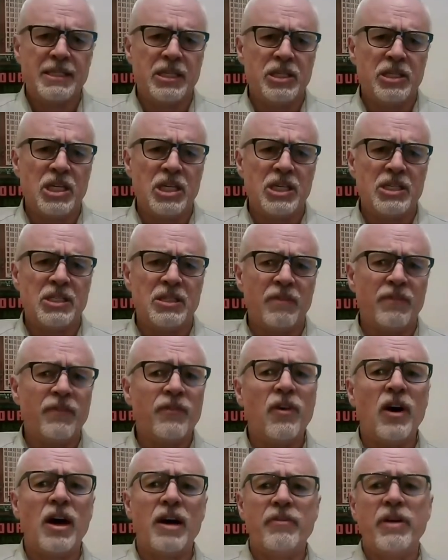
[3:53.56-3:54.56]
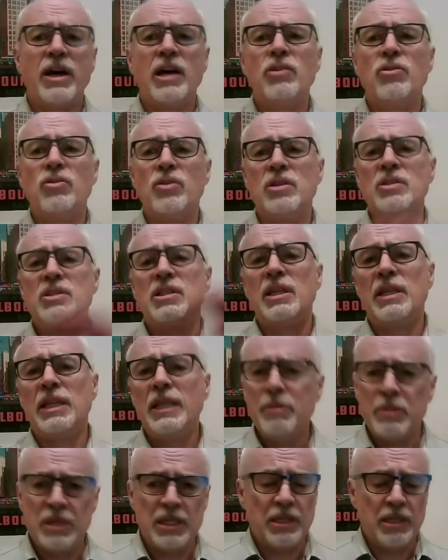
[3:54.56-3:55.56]
suggests that 500 is the
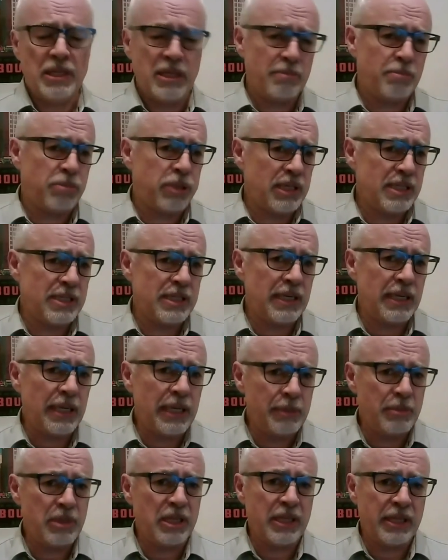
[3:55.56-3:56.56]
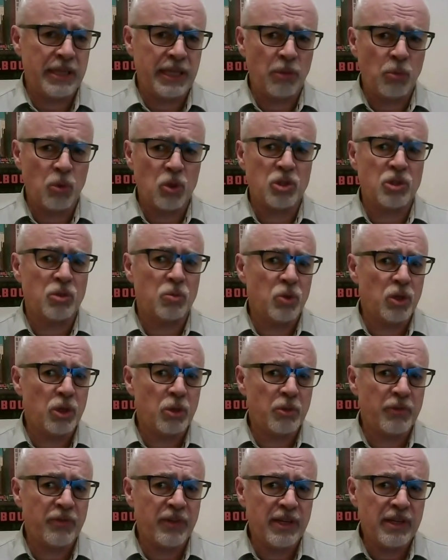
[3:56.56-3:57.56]
limit, the implicit limit that they want to work
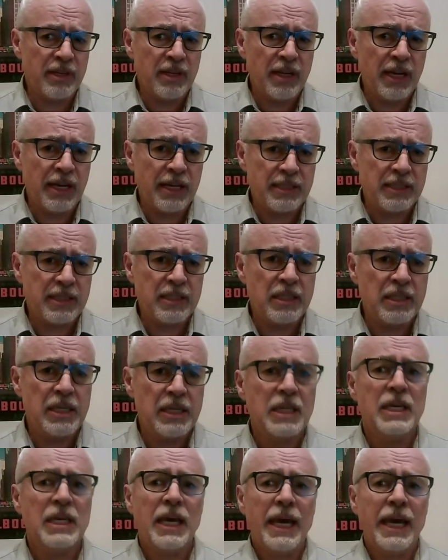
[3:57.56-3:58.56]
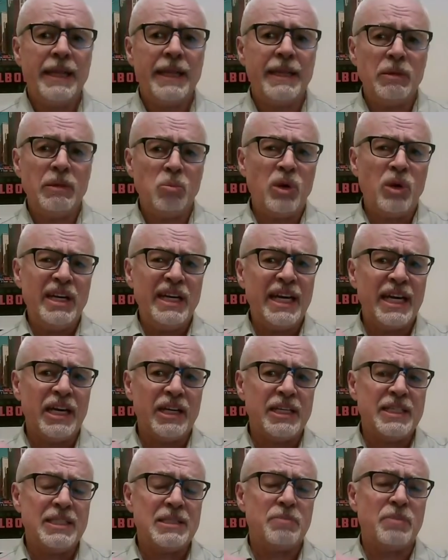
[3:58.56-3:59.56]
with un- under, and that we now
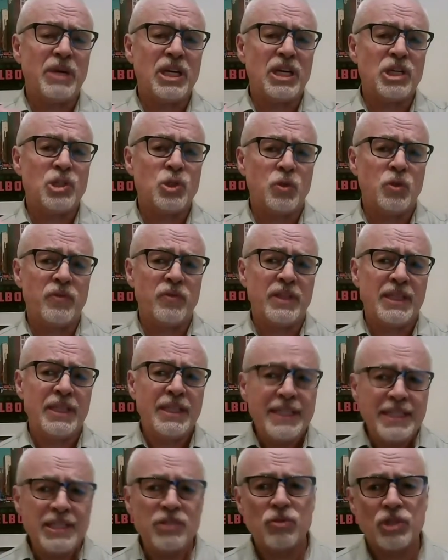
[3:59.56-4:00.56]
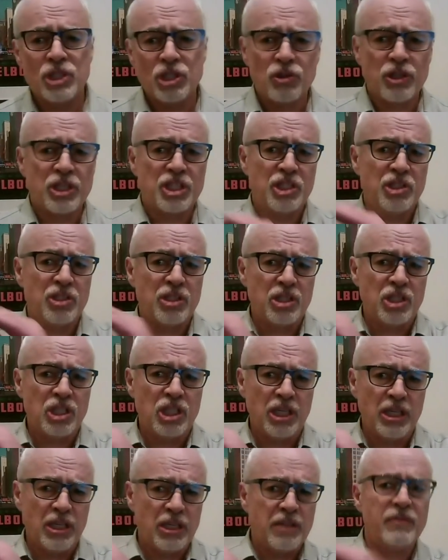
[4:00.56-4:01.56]
need to make sure that these restrictions
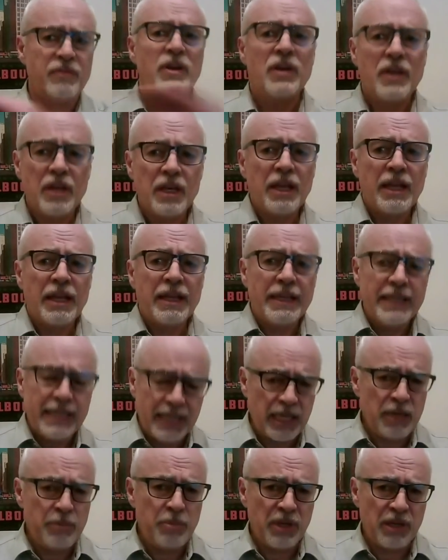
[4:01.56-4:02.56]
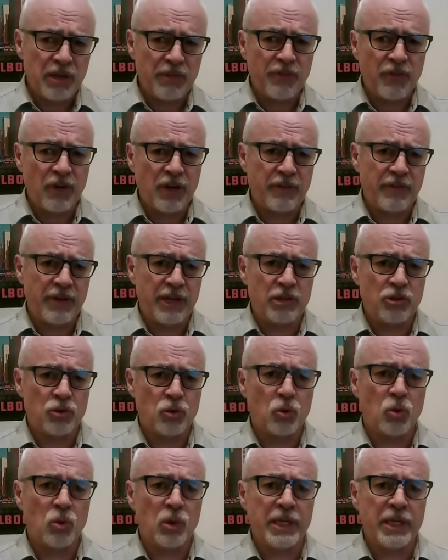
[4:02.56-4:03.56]
achieve keeping it at 500 or